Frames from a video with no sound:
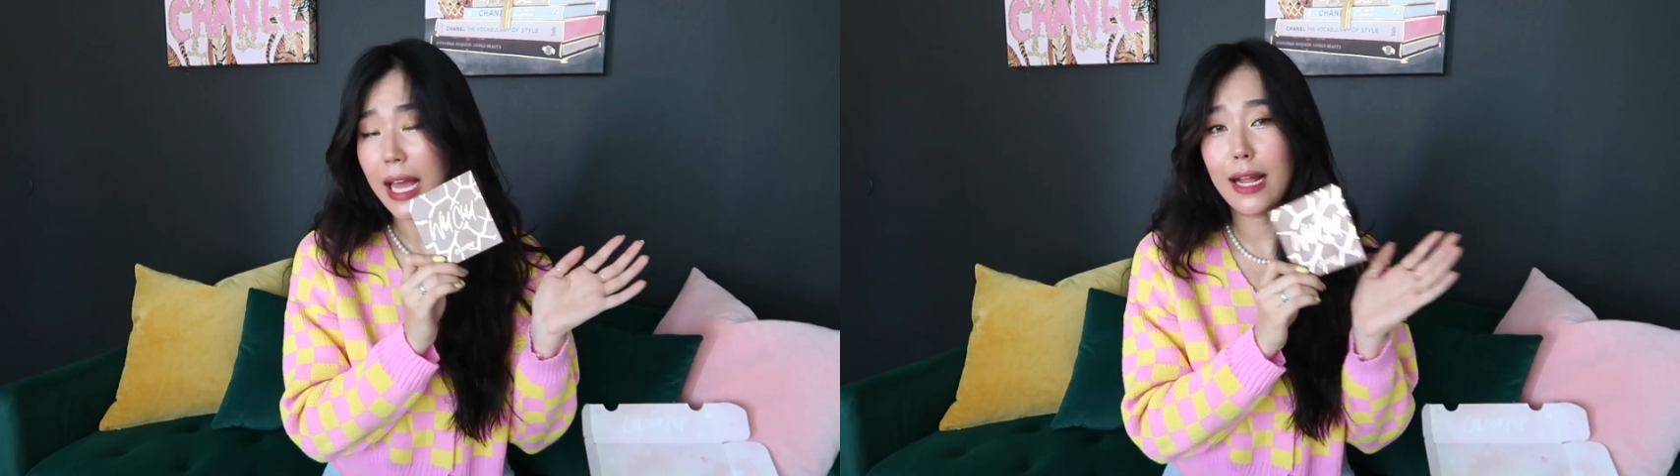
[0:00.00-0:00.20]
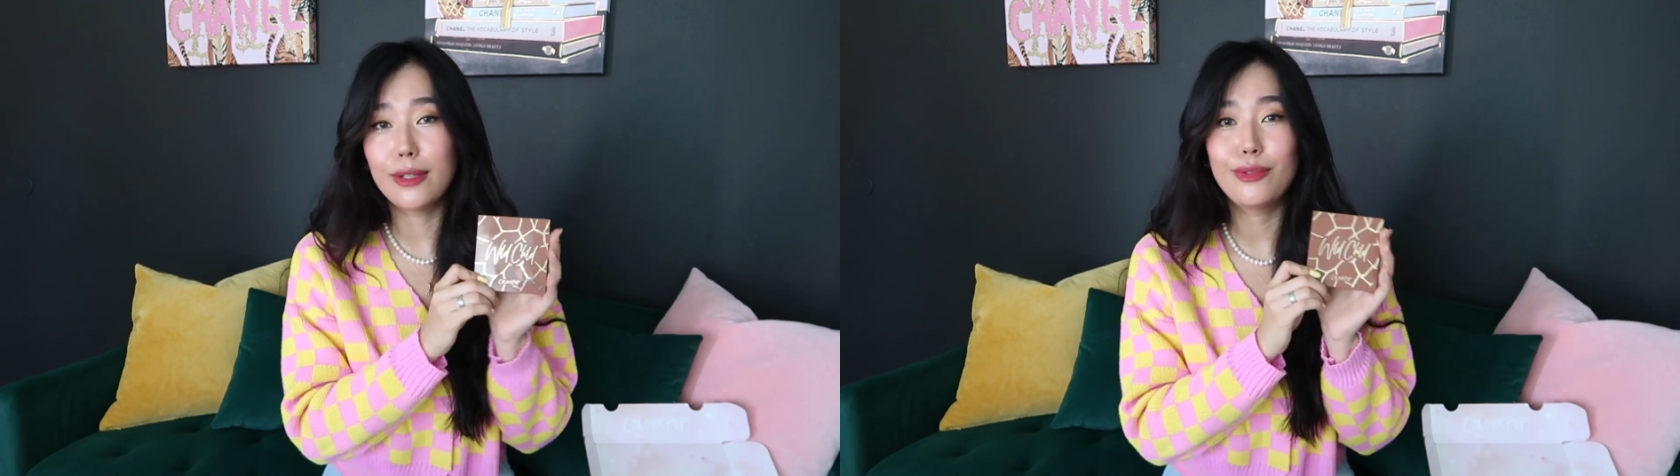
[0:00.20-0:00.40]

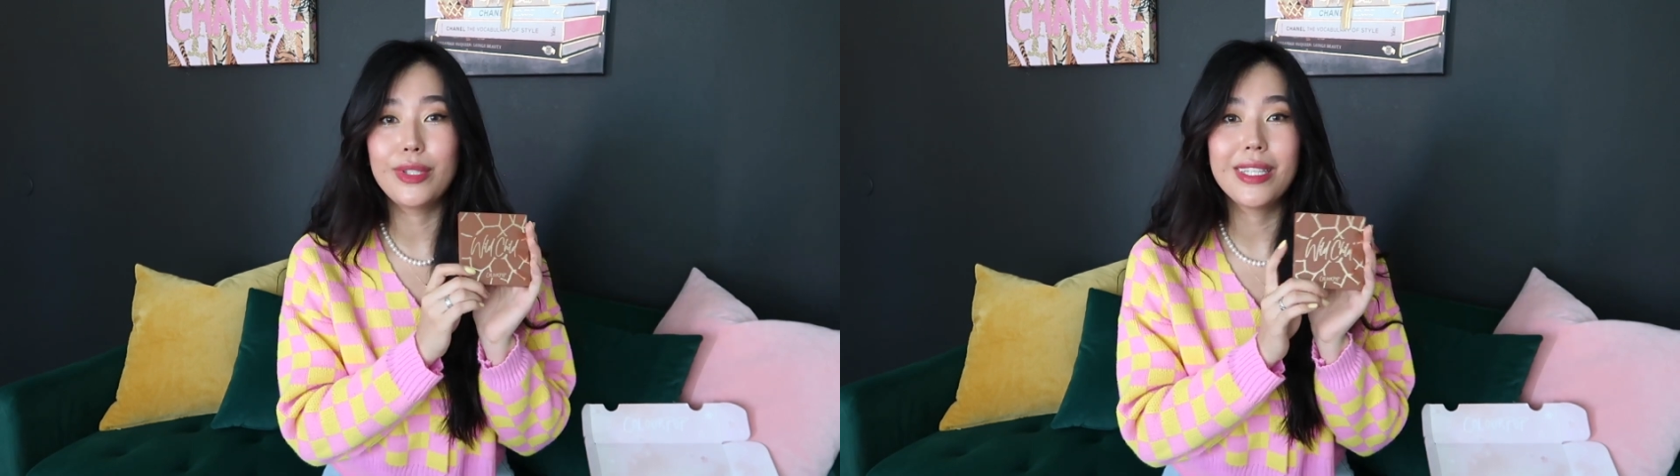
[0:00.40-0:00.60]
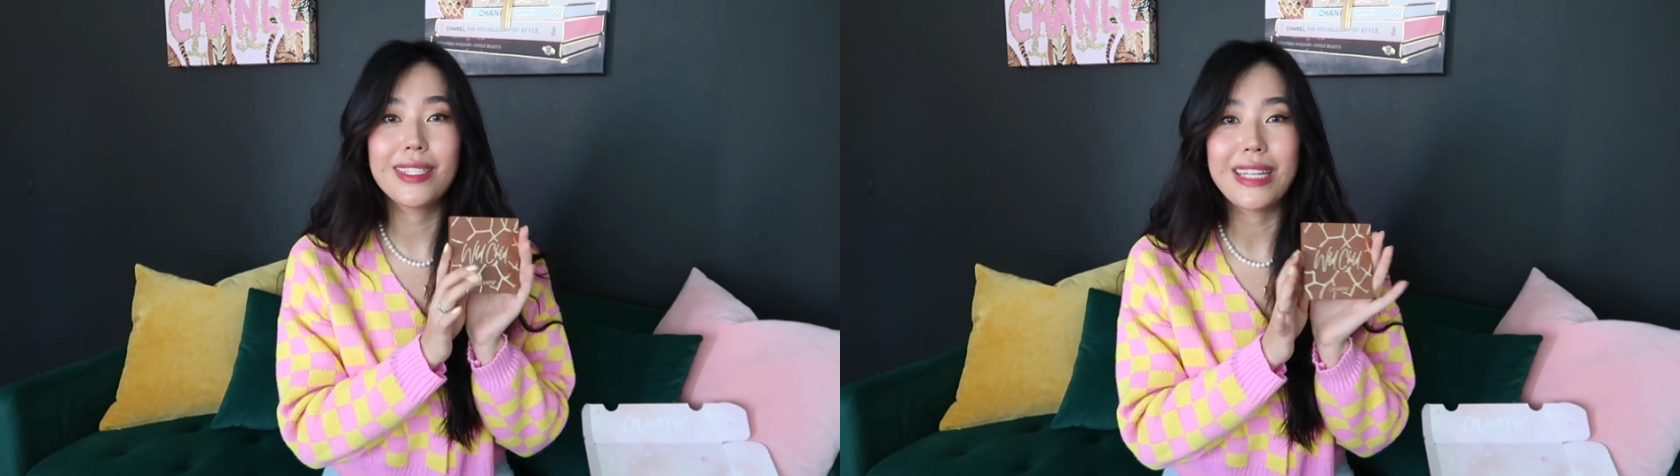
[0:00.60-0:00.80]
and I was
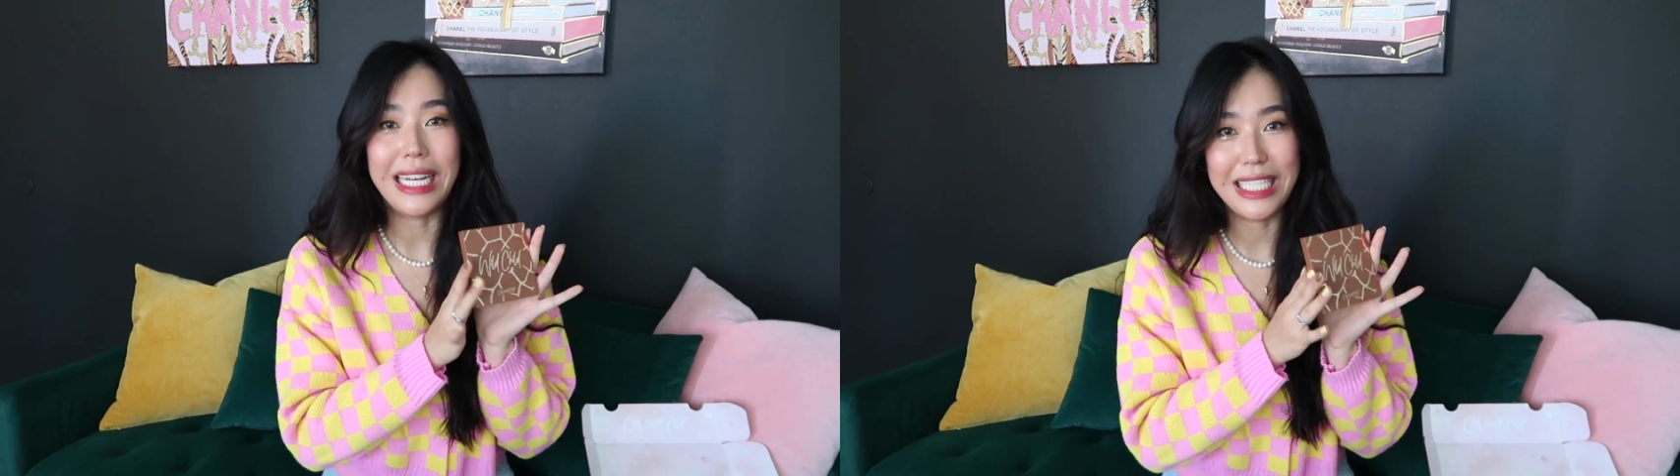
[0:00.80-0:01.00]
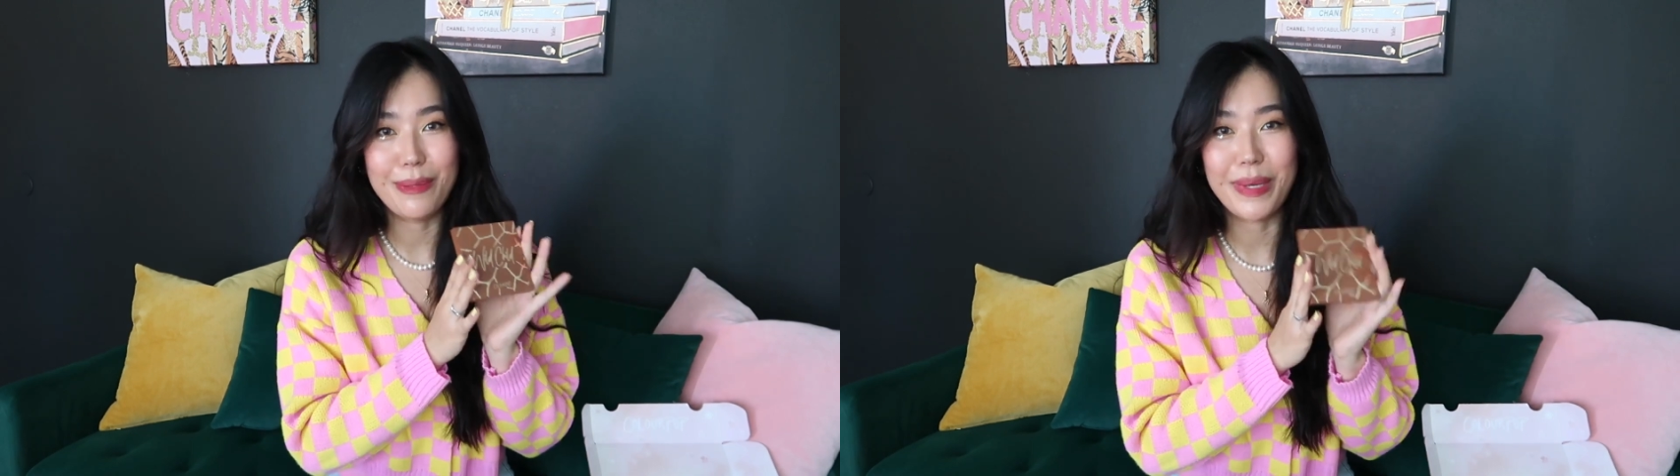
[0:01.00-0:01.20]
really
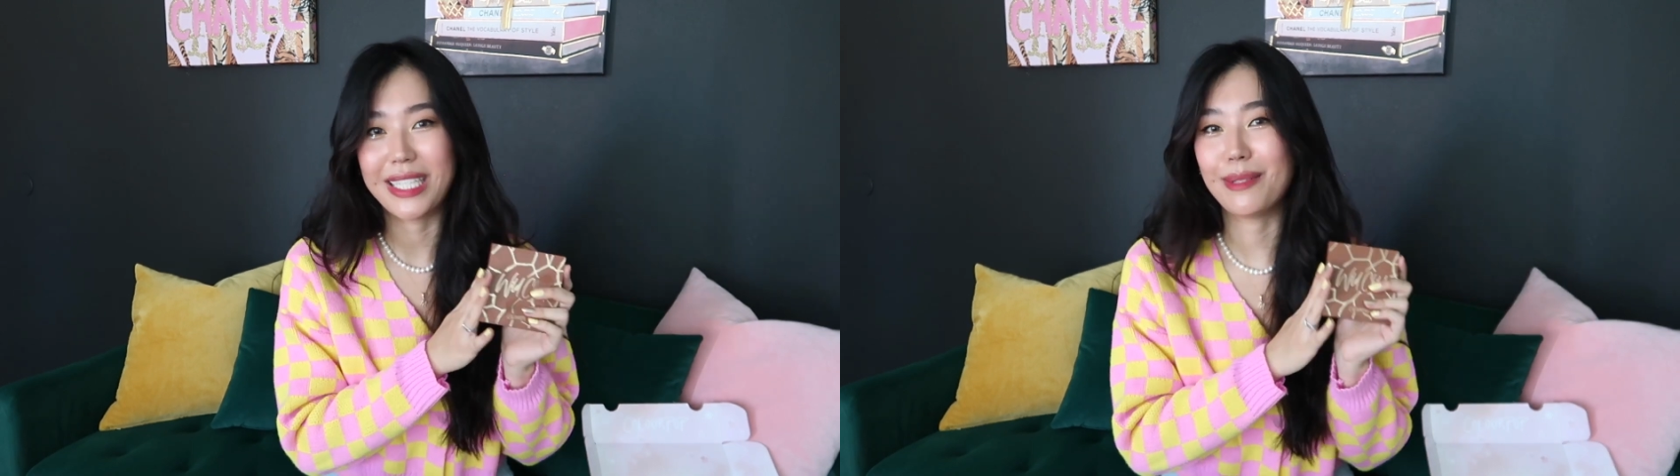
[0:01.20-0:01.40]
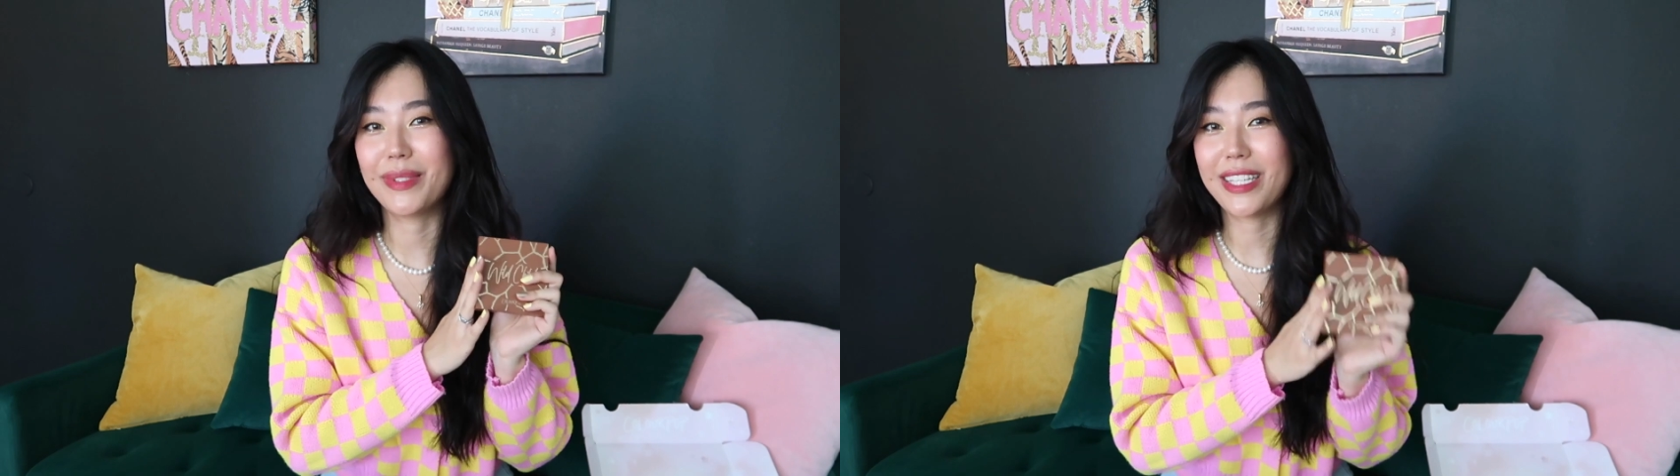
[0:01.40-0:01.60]
excited to pick
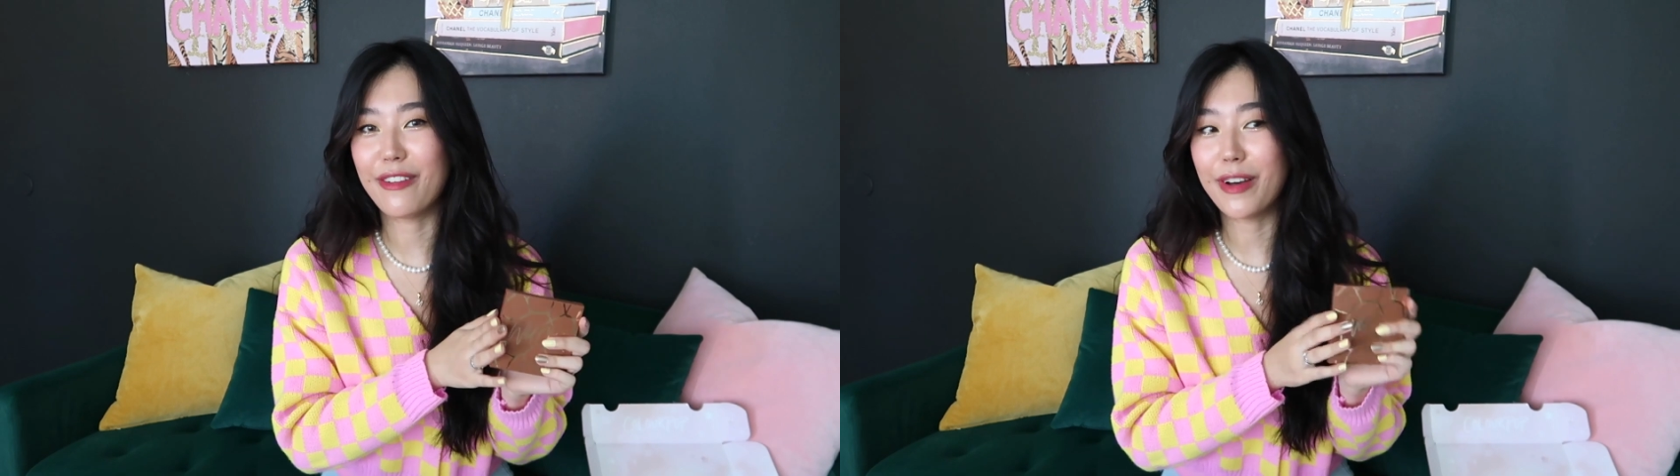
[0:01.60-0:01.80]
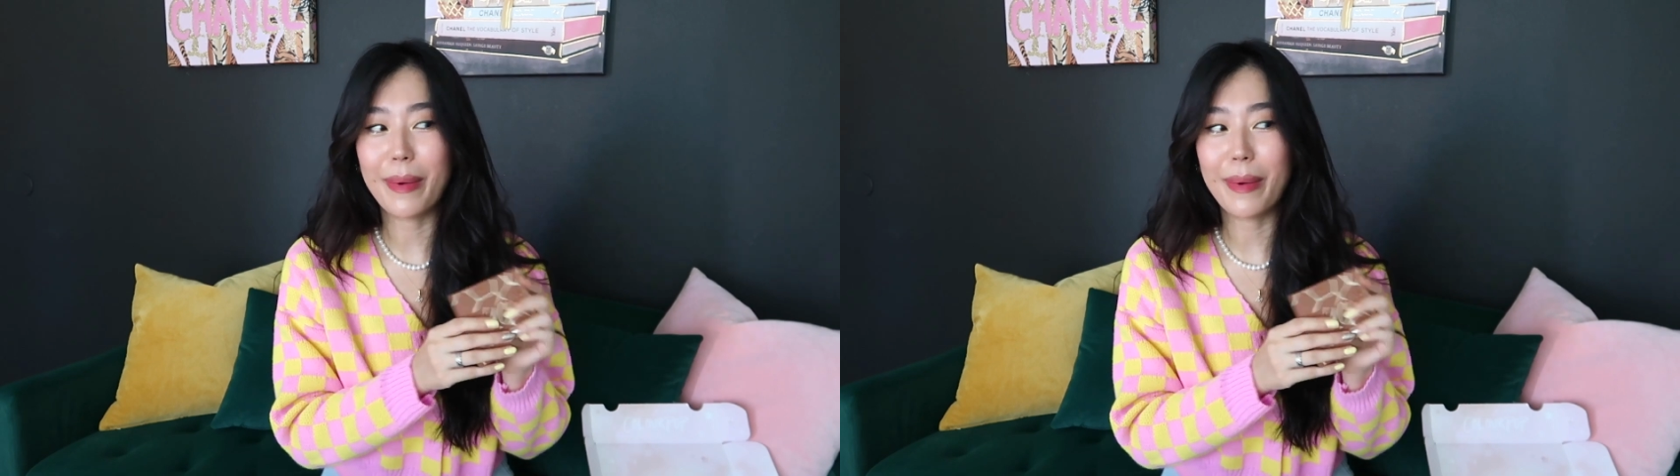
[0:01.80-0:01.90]
some stuff up.